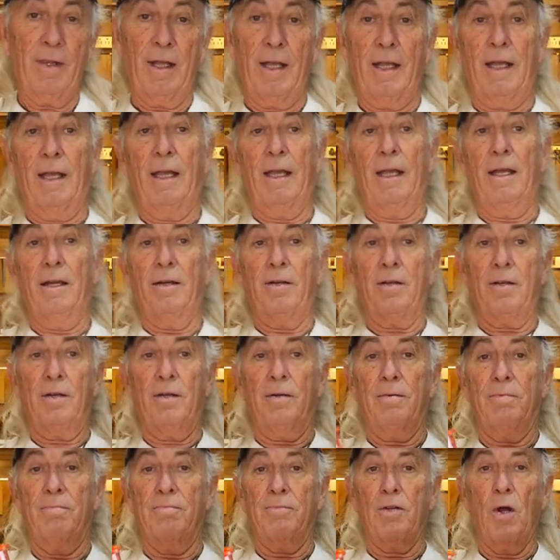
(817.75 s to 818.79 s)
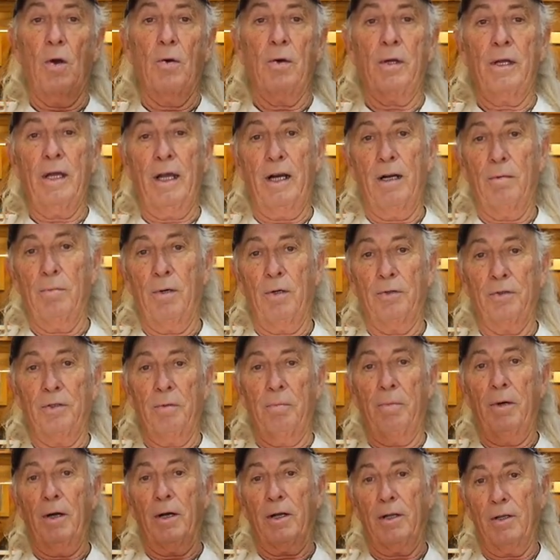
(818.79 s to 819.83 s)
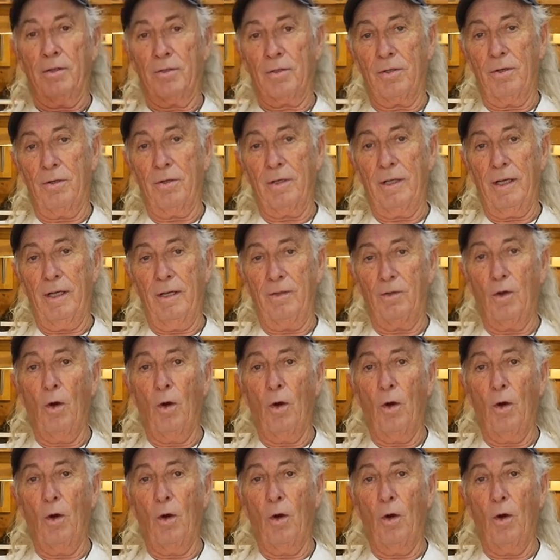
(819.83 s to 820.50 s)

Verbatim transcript: and don't care about the buckets, okay?